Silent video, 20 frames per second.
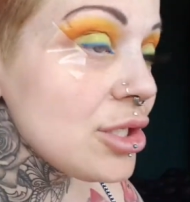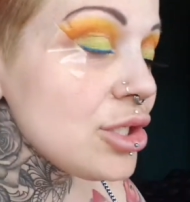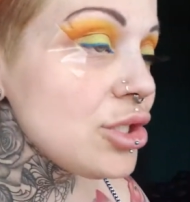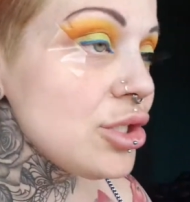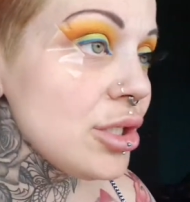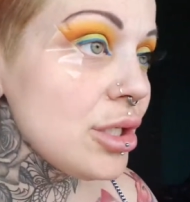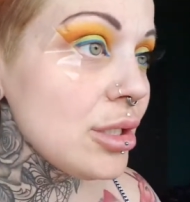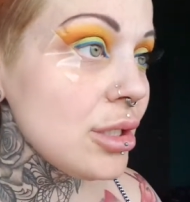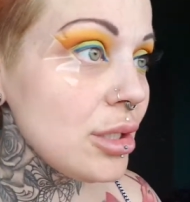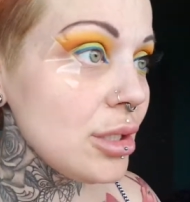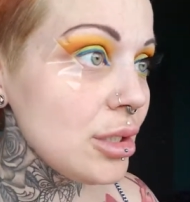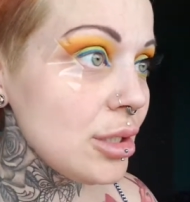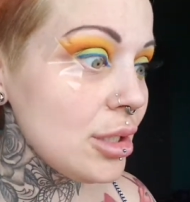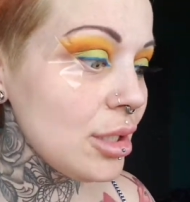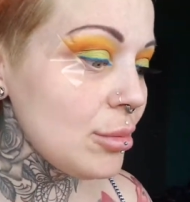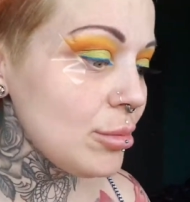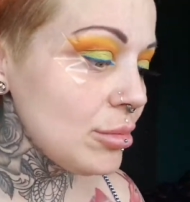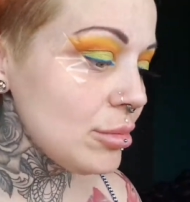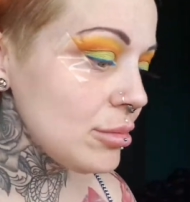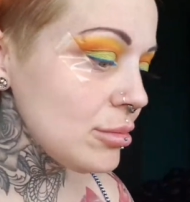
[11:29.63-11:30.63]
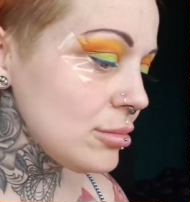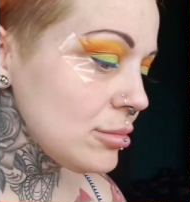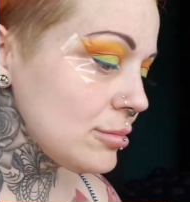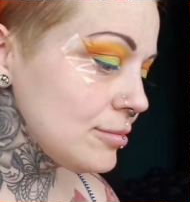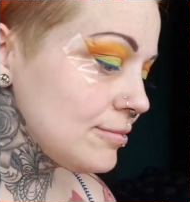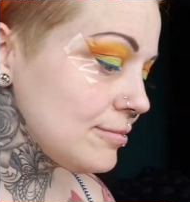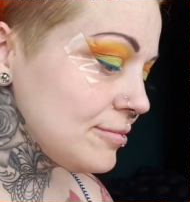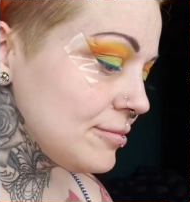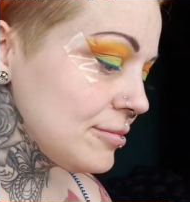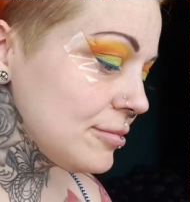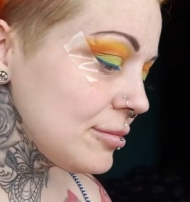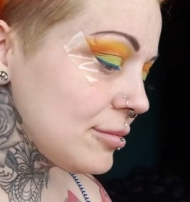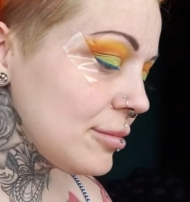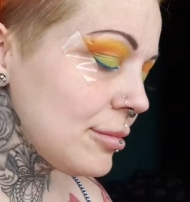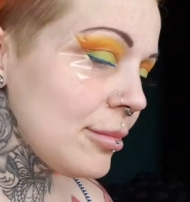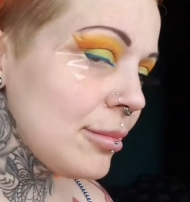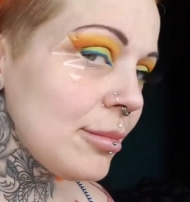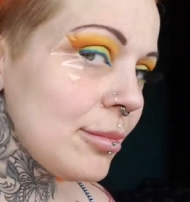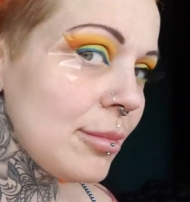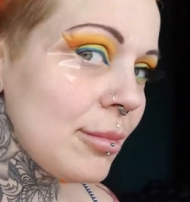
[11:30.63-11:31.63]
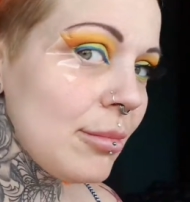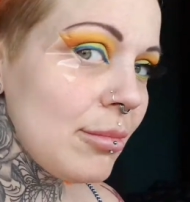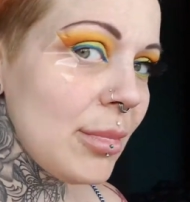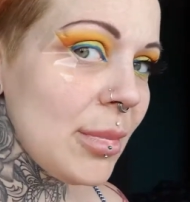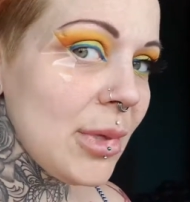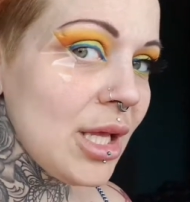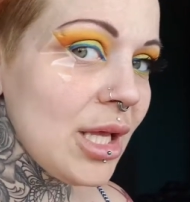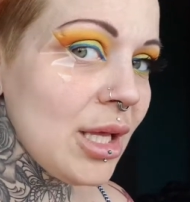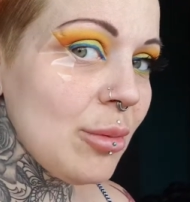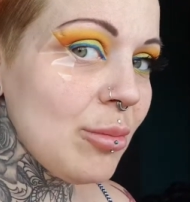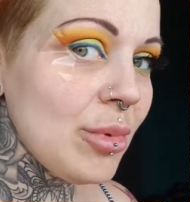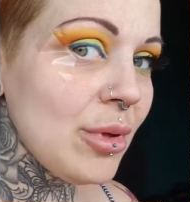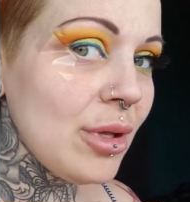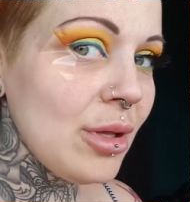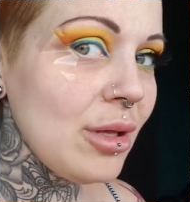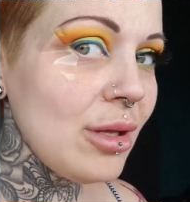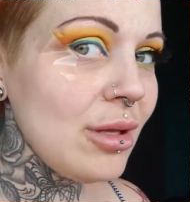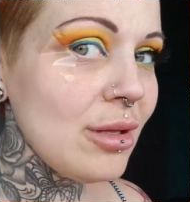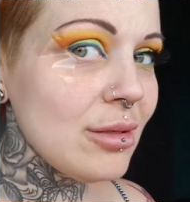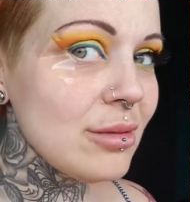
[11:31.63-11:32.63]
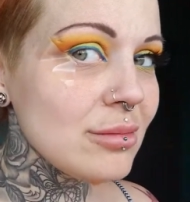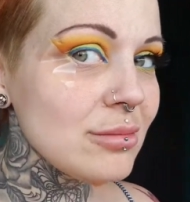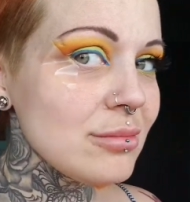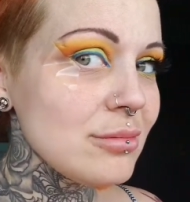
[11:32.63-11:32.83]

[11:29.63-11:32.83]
I'll shut up. Maybe.